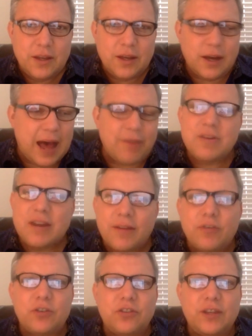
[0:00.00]
I've
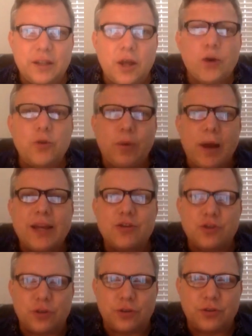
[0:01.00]
never seen Lone
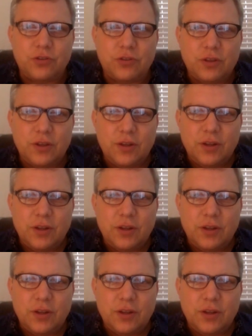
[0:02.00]
Rangers